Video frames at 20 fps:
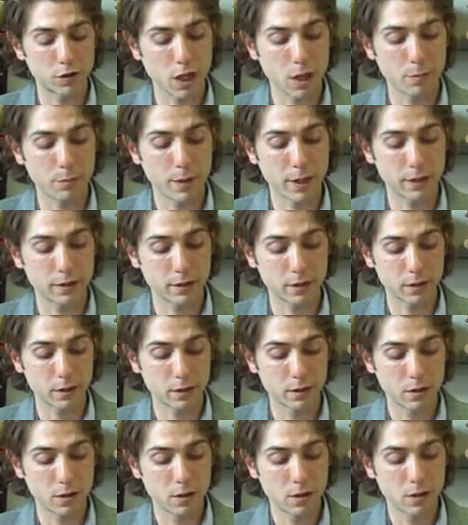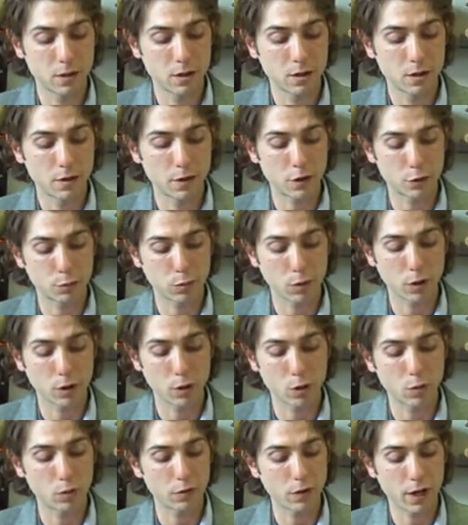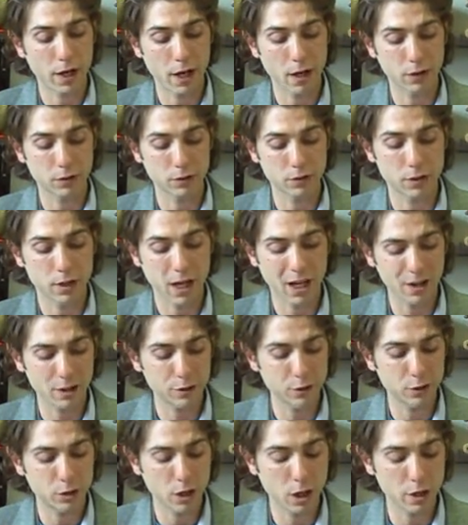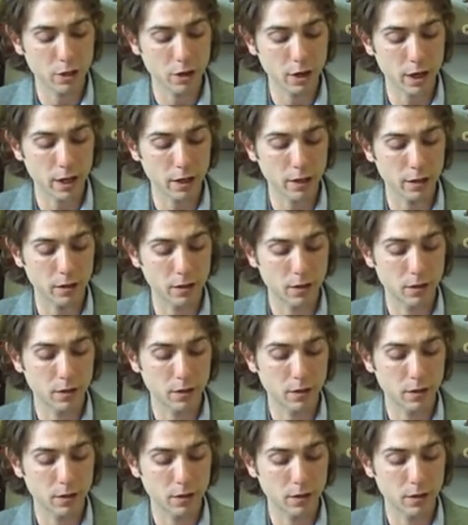stopped pacing. There's blood all over the house. How did you cut your hand?